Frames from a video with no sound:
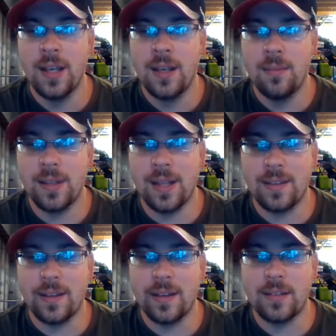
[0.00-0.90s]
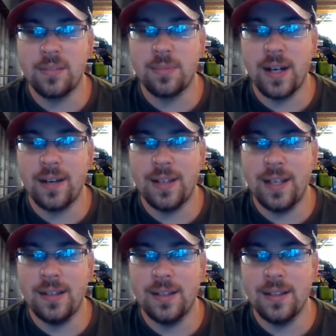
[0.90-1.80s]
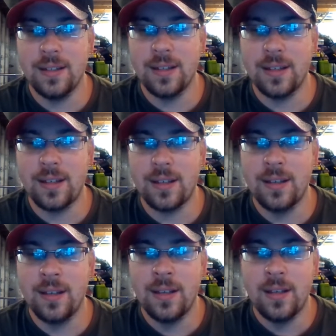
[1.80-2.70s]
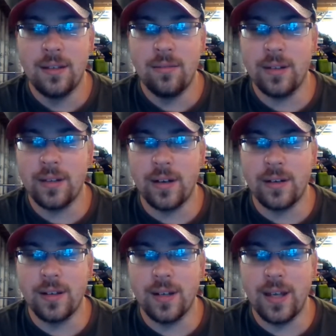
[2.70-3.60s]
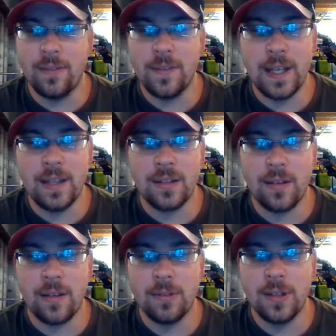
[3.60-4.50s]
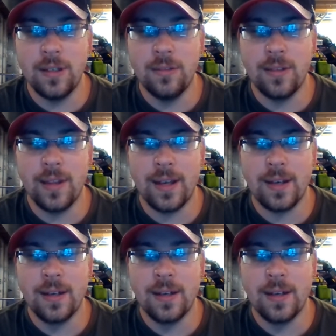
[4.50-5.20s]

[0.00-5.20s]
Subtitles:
but that's like super outdated and like really hard to navigate, so I wouldn't use that.